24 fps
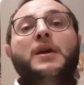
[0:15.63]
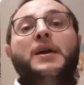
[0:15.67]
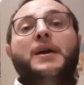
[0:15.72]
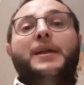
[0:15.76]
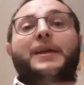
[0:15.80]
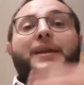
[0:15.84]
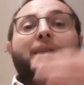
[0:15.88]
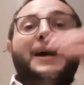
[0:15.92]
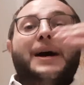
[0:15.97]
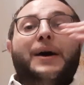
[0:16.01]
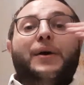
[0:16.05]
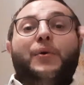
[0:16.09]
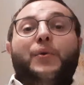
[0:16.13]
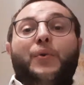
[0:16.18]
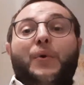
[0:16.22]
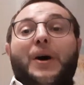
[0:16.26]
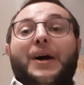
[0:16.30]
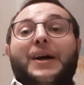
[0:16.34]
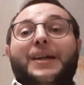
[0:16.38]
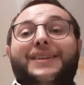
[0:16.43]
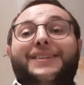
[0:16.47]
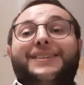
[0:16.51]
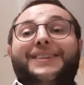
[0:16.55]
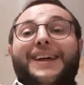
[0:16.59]
Now,
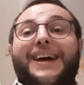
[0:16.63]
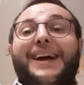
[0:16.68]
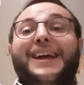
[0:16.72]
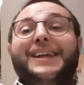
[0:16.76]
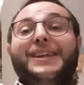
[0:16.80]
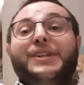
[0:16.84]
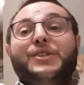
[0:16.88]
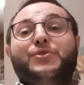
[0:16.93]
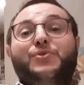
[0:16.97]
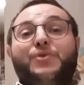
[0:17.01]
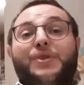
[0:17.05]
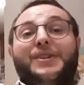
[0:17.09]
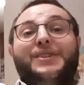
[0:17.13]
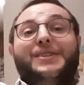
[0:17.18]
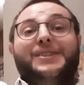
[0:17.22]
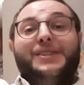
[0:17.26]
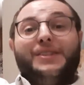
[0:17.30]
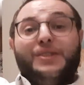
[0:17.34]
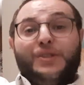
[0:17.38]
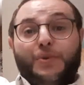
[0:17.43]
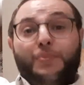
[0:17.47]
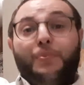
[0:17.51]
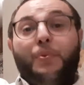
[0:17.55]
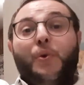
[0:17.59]
it's interesting
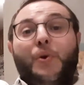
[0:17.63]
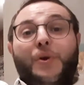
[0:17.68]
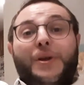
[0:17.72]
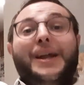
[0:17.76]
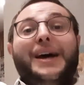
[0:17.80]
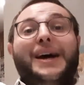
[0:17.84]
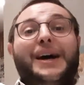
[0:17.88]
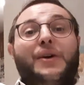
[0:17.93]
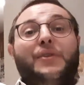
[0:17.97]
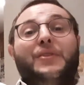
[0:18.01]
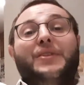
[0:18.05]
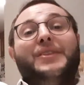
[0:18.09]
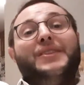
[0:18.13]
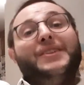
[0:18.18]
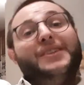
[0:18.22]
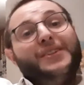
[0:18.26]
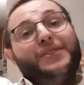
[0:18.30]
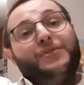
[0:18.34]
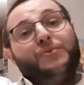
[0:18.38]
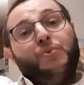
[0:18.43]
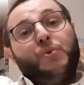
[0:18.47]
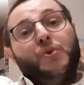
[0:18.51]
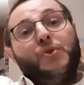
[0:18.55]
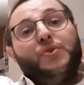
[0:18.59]
to point out that
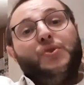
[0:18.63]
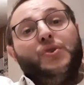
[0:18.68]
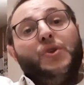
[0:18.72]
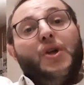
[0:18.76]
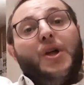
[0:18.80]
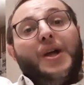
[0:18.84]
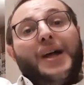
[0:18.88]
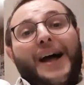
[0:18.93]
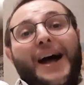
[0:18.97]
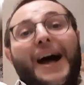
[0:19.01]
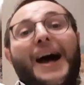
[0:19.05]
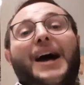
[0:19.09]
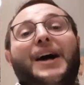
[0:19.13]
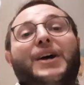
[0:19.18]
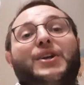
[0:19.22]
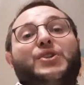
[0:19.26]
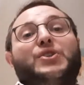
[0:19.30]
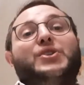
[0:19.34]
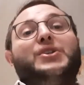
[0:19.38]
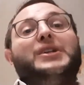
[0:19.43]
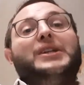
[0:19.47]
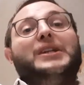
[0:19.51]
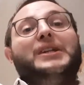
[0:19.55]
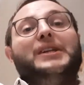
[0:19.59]
this was
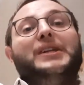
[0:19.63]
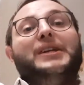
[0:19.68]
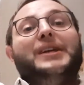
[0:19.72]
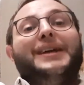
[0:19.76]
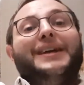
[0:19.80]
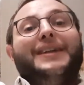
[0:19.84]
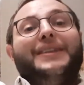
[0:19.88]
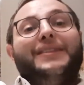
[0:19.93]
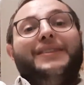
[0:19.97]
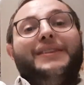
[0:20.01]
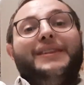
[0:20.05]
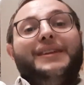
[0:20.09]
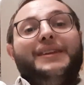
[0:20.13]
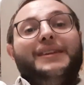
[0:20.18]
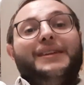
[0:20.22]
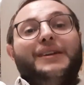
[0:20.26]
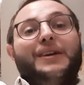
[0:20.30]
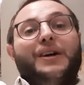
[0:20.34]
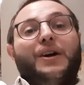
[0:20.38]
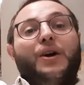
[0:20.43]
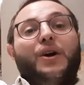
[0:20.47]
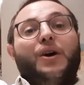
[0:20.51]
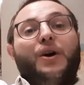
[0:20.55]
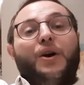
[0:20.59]
actually
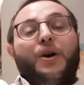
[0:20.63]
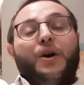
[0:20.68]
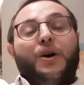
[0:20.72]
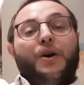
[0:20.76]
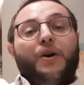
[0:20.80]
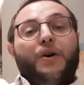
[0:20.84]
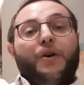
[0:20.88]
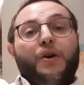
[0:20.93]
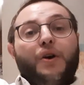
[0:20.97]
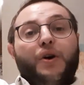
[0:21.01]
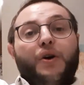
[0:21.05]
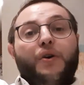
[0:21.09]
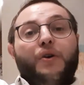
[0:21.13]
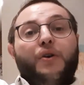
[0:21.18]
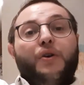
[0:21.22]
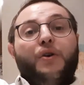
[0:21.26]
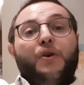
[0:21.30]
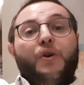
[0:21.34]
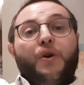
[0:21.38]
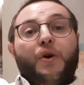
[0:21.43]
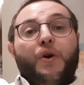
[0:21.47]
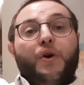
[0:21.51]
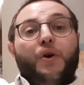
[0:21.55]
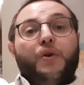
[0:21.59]
the
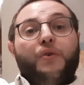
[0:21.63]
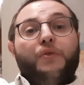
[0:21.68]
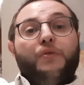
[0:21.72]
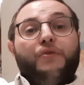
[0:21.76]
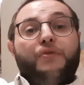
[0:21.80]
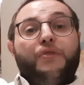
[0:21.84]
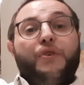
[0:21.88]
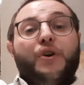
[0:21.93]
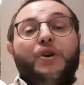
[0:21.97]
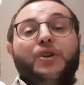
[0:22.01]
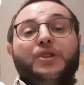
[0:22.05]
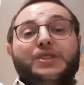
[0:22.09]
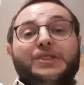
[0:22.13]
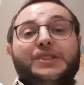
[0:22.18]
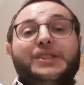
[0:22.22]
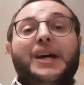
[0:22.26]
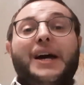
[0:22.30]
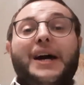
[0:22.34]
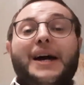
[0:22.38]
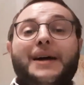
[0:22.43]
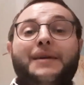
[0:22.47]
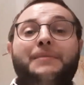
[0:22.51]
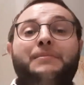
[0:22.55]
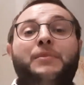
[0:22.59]
first
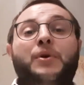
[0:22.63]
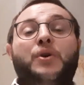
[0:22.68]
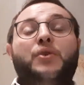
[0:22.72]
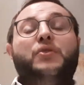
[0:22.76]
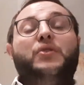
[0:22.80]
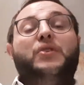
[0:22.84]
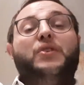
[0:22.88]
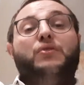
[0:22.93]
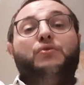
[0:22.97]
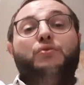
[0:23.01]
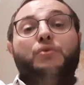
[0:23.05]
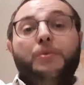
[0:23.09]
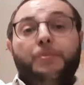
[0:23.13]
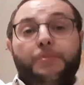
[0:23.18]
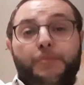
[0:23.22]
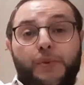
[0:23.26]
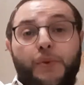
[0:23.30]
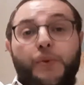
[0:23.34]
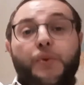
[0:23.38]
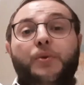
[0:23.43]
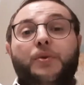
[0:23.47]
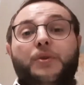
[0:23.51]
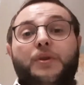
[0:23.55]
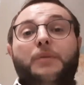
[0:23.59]
time Moses
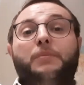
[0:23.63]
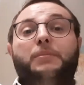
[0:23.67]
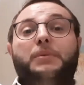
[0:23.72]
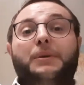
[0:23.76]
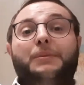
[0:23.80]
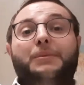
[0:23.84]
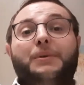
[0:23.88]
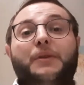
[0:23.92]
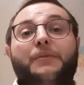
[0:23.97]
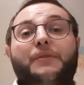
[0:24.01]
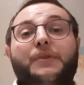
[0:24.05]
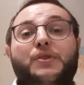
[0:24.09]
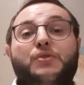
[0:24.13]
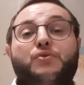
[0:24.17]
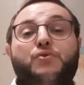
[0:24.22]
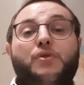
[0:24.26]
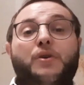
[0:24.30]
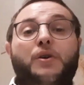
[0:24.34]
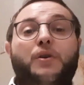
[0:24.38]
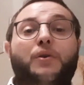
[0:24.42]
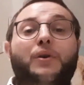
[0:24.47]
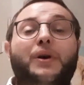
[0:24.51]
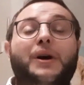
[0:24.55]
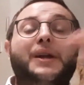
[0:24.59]
rebuked the people of
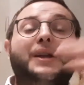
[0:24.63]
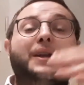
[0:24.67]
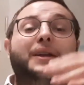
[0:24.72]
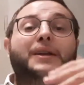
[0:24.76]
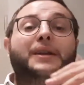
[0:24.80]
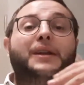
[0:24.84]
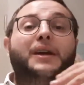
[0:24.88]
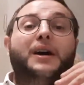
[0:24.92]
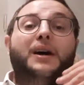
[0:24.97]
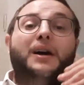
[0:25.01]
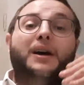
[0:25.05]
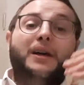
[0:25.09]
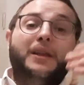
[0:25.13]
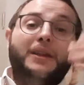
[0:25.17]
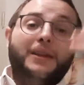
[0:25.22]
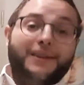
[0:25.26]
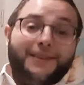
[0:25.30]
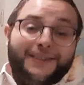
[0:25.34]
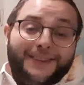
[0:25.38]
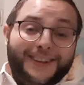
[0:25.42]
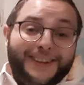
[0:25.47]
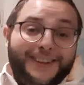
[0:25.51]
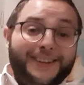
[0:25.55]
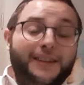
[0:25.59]
Israel. And there
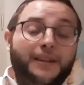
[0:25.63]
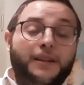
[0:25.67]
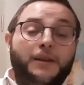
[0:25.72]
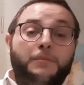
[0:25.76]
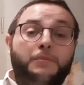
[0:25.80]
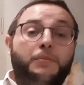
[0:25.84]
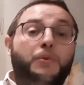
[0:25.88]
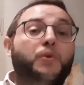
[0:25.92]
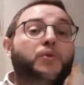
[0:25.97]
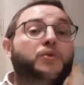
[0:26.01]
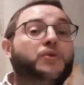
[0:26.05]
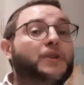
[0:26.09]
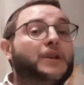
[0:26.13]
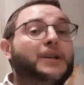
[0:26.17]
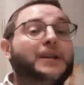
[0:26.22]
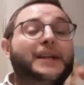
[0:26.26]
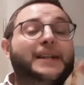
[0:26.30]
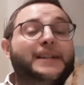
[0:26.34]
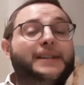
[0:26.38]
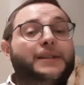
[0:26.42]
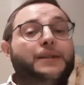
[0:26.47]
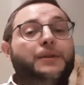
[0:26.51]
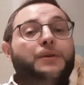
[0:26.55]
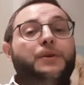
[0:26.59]
is an important
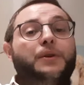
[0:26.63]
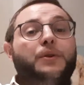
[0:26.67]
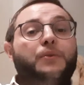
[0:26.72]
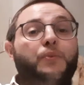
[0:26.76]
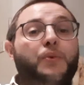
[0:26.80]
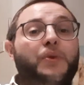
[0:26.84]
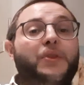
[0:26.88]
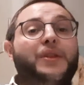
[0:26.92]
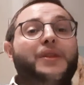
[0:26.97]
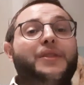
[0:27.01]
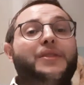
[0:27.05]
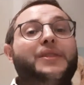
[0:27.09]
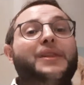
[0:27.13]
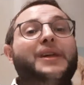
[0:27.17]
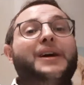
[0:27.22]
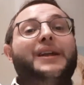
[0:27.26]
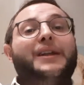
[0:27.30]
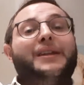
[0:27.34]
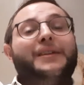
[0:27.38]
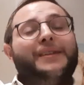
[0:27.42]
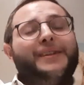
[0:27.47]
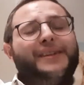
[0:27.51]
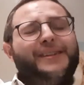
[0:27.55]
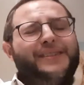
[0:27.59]
lesson within
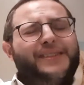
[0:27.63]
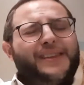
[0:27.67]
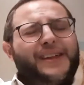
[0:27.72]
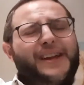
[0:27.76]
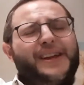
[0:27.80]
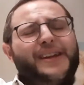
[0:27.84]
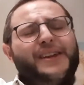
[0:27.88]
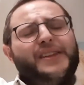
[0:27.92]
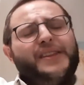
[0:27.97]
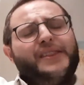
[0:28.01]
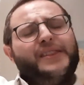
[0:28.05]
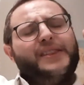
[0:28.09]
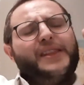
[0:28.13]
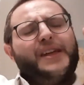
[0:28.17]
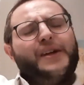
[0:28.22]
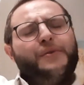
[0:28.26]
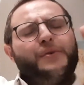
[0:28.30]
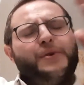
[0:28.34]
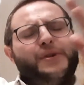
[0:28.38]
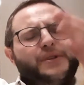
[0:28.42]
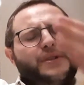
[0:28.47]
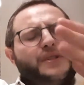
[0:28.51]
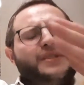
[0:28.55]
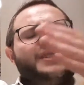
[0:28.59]
that there
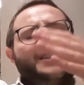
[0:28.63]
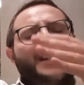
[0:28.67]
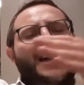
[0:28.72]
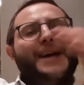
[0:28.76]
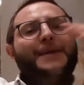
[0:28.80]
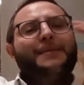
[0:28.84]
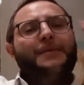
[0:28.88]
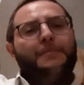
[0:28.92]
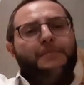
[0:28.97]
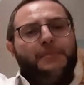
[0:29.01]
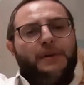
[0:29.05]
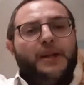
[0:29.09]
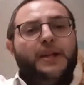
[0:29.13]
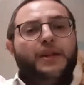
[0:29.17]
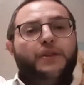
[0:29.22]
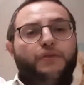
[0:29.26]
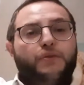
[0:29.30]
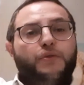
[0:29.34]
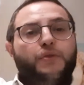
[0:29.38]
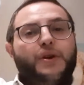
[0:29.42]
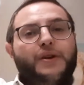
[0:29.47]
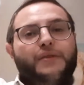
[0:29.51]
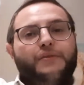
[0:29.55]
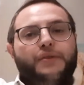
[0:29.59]
is a time and place
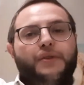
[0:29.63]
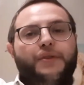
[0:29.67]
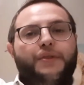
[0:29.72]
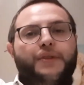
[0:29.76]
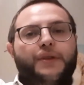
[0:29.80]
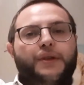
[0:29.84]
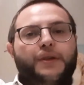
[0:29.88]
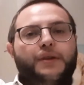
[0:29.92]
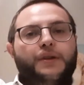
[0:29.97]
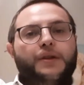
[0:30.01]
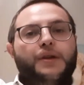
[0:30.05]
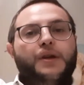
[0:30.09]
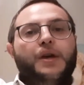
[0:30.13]
for everything.